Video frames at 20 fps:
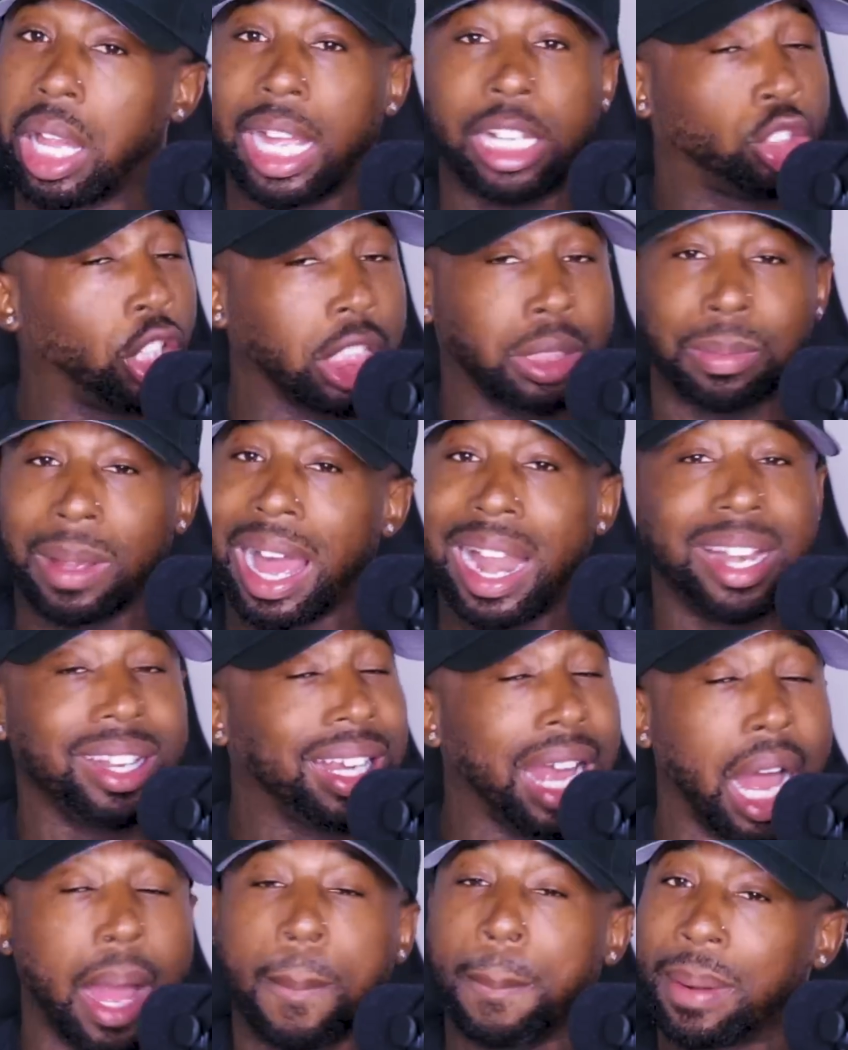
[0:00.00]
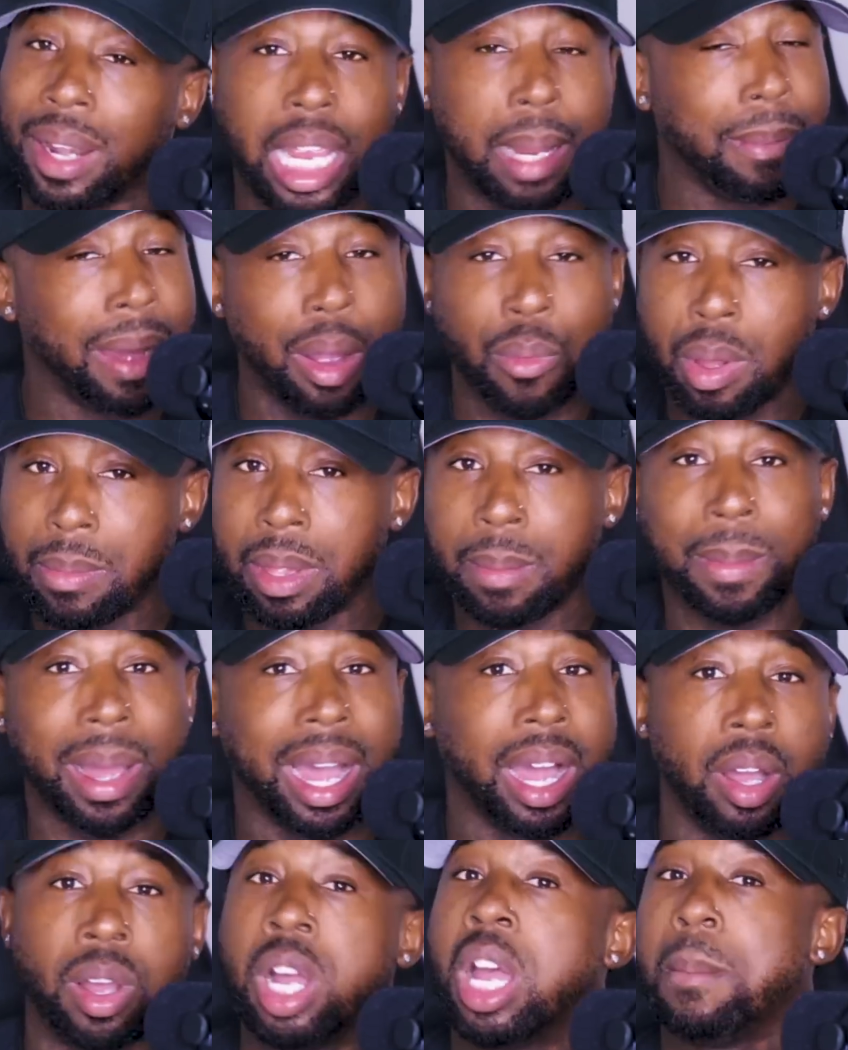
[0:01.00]
trust me, I done got played by women
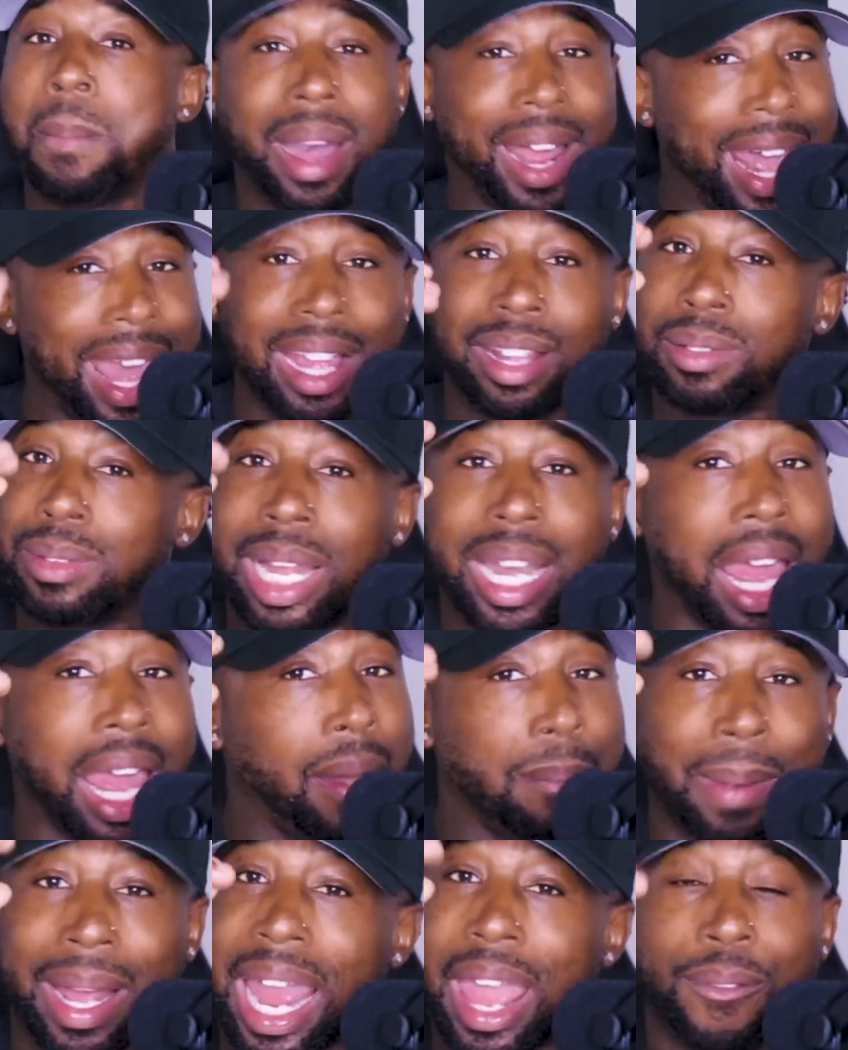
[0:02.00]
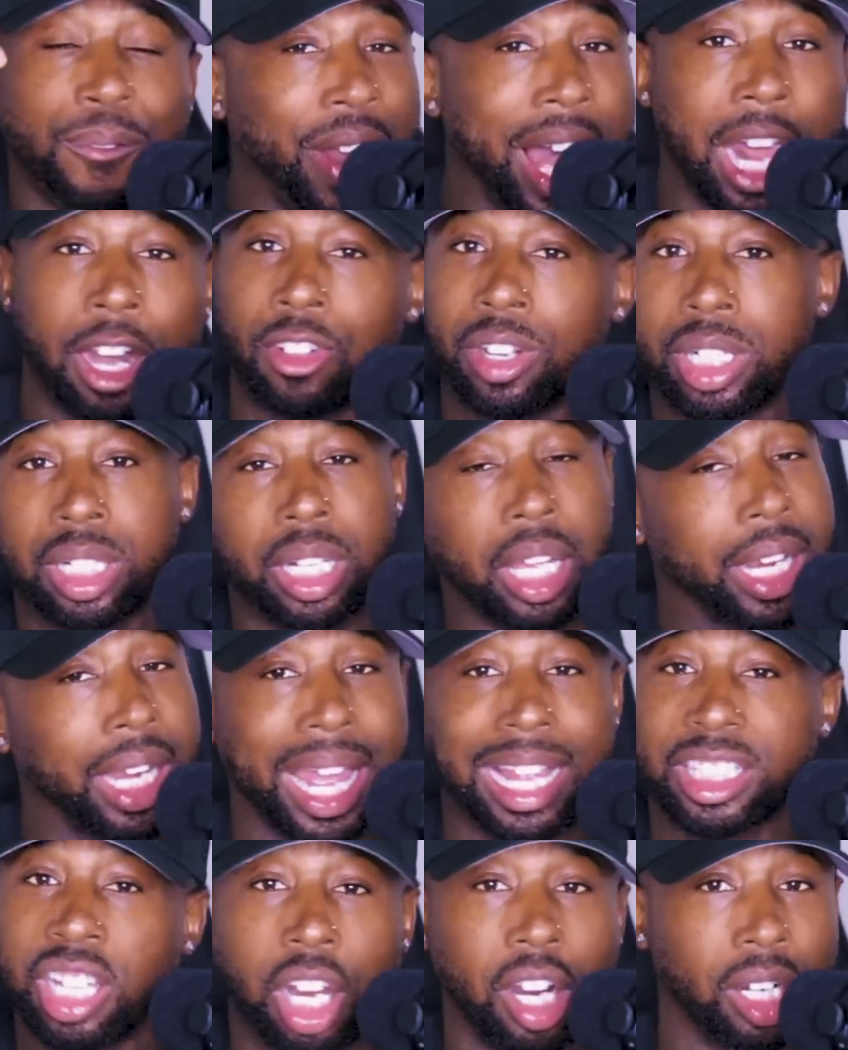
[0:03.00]
by that flattery and
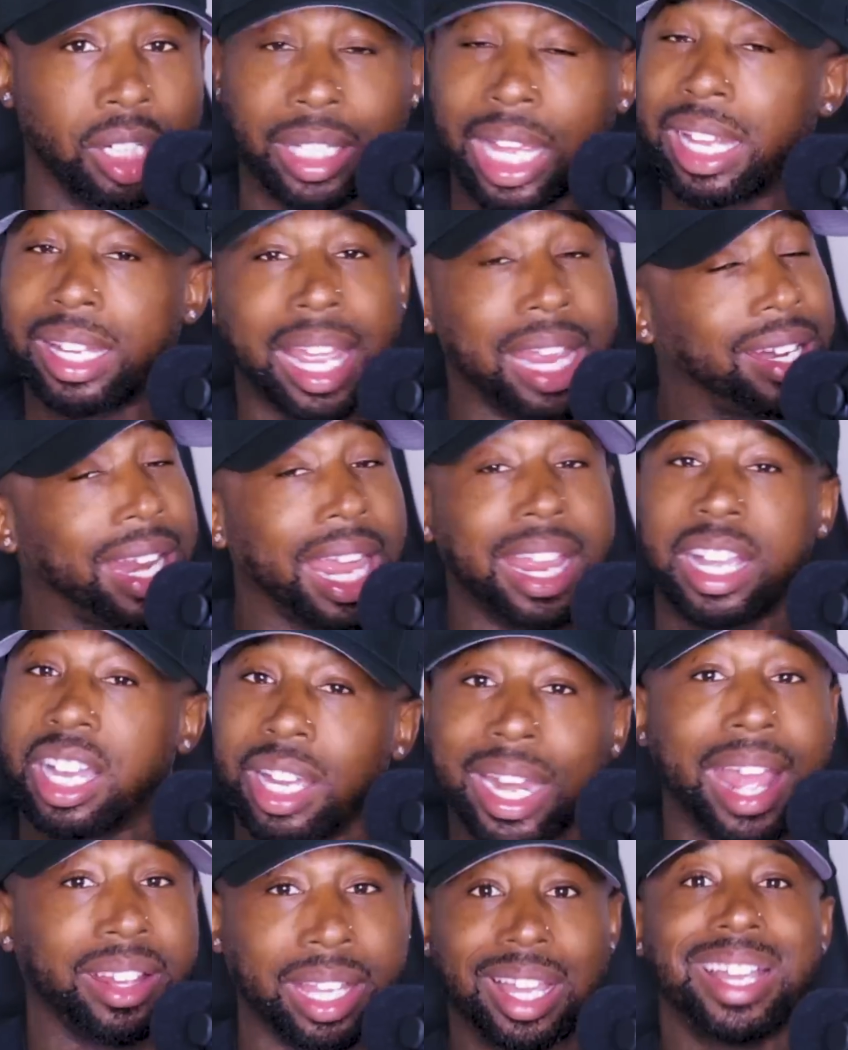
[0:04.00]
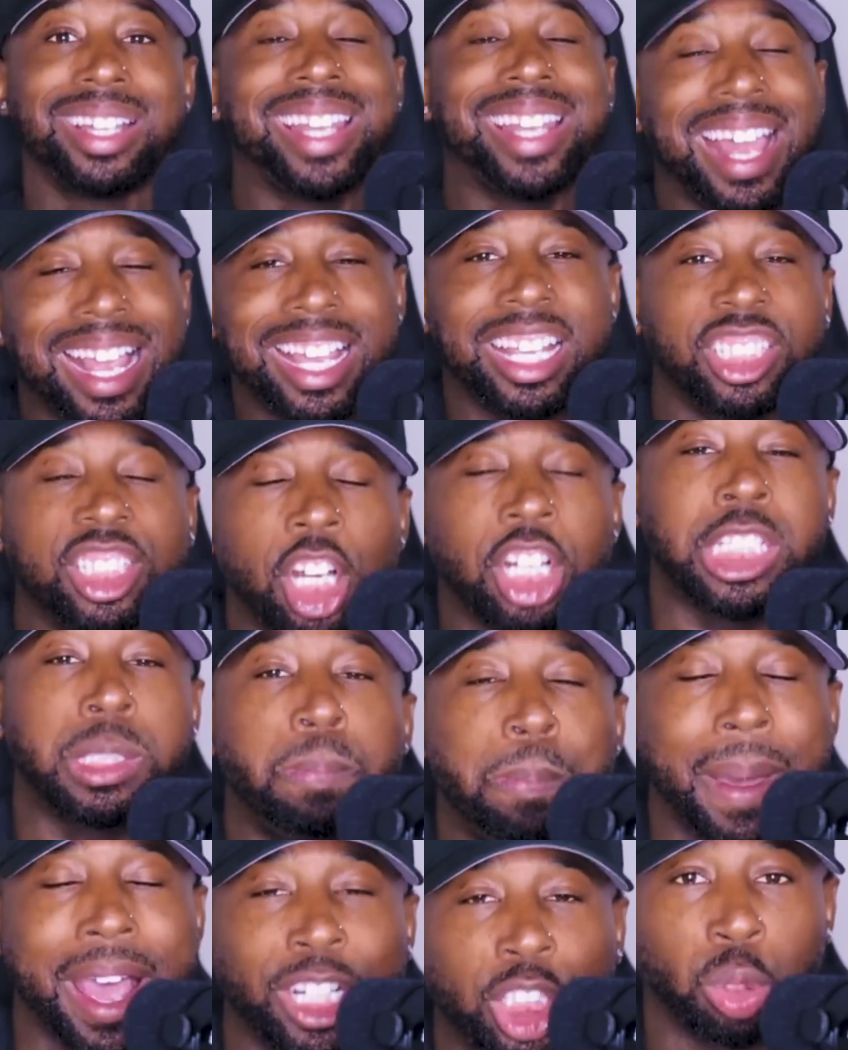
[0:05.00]
that tongue. They good at that. That is their
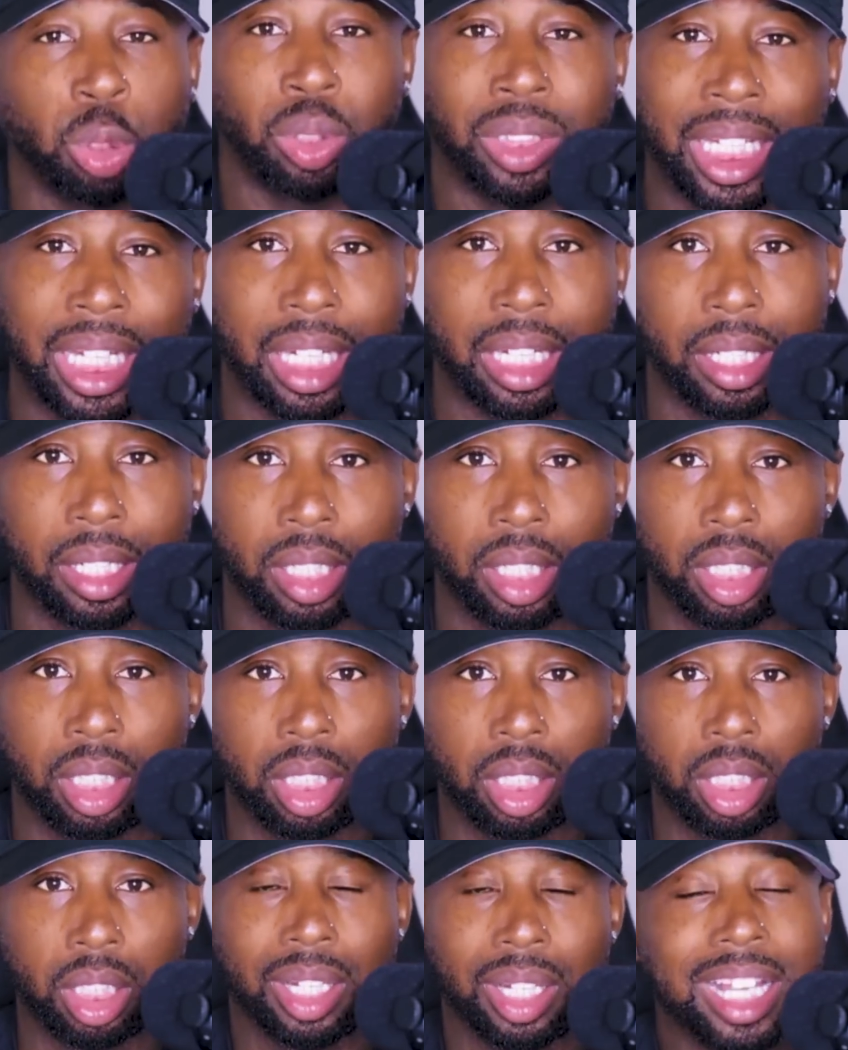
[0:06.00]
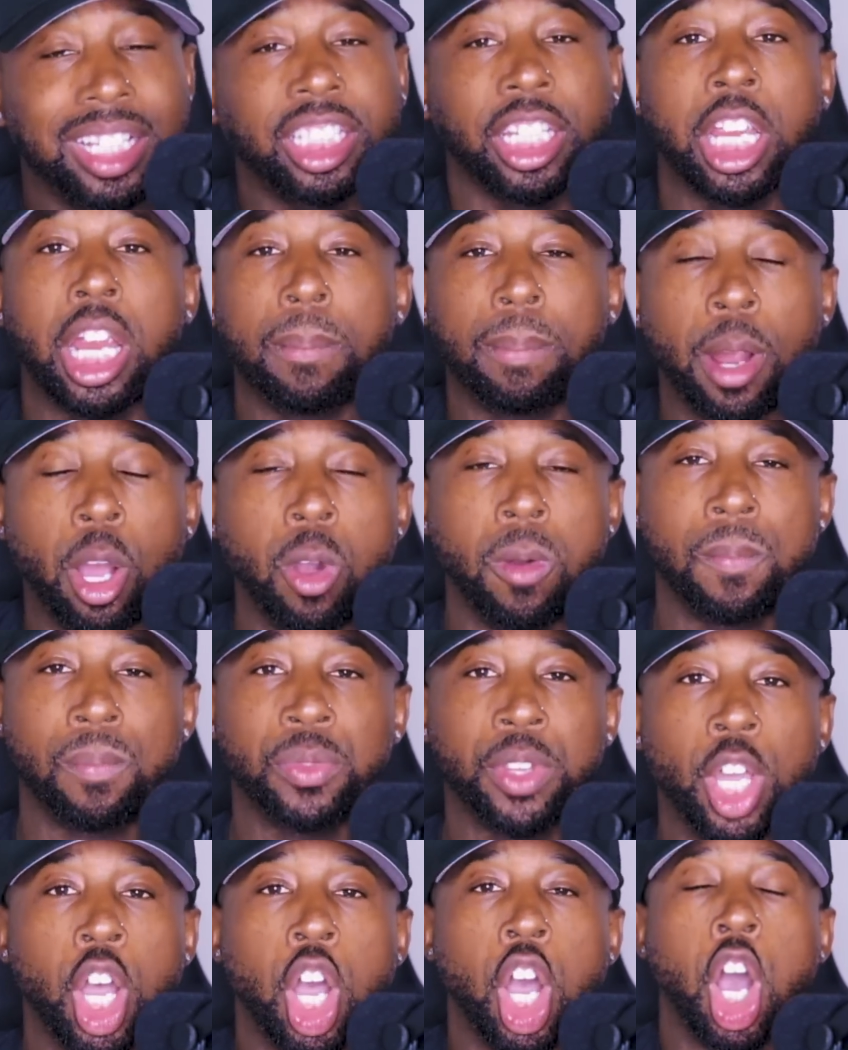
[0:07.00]
specialty. Listen here, bro.
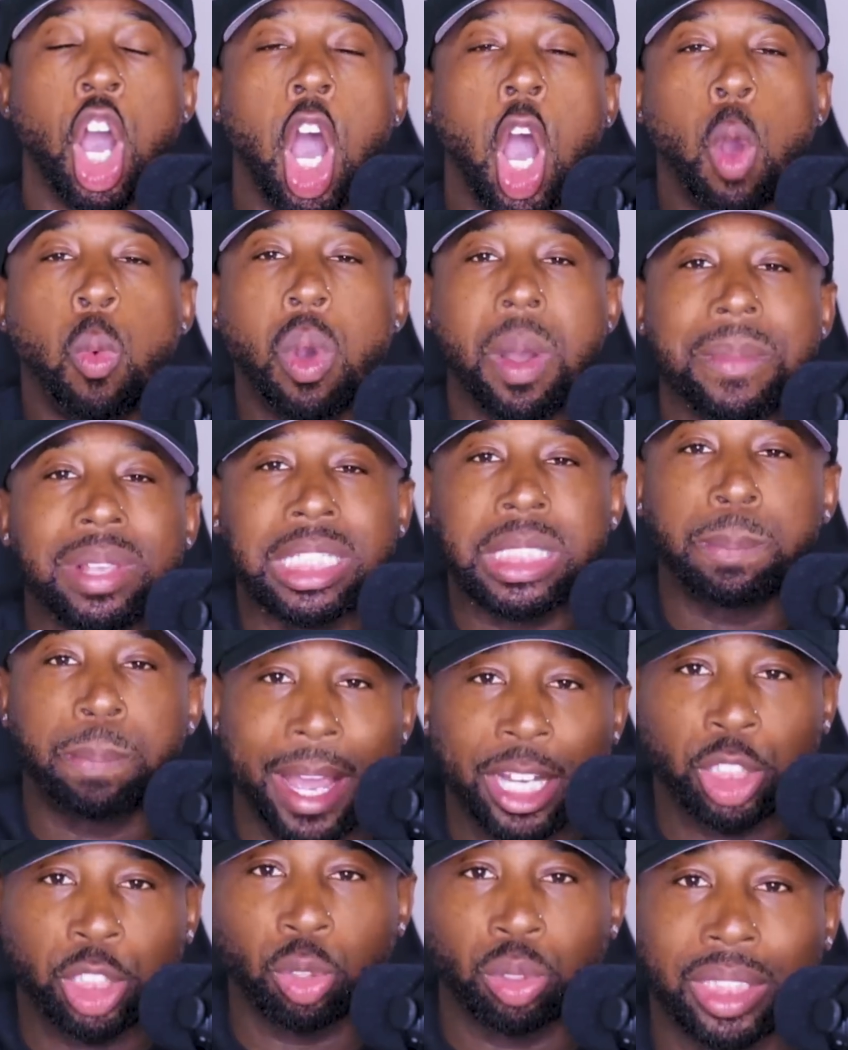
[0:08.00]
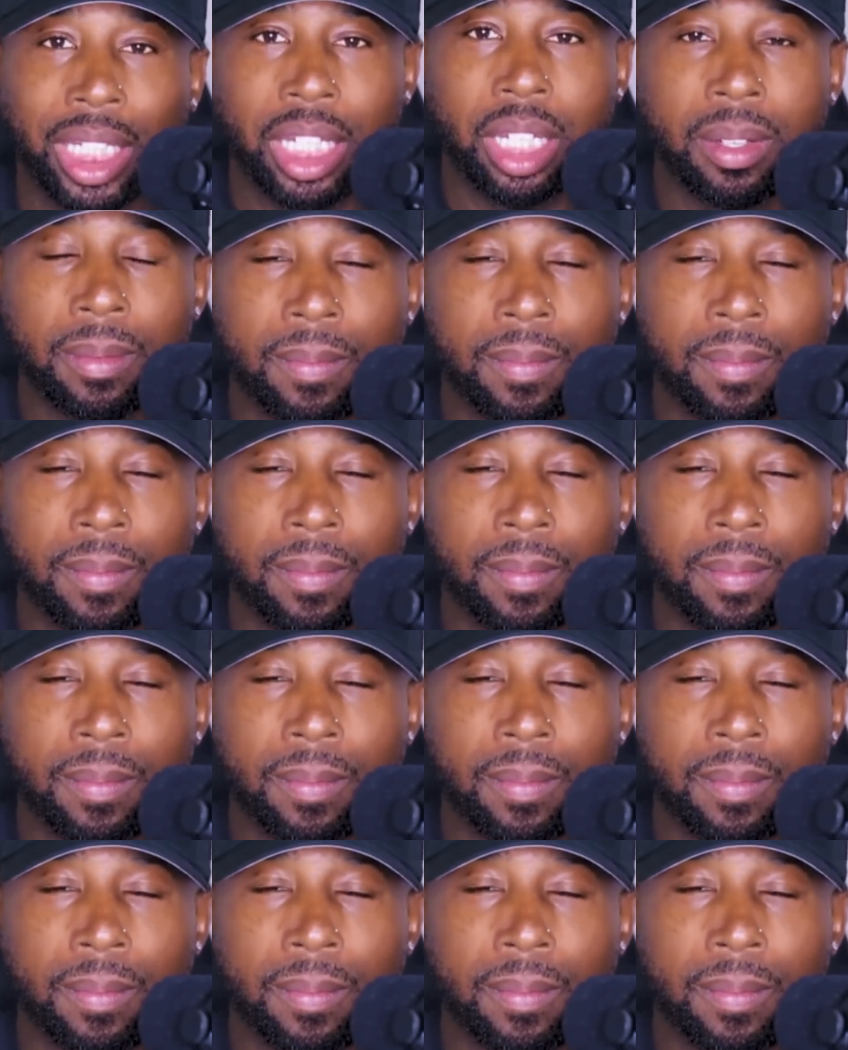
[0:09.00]
A woman's specialty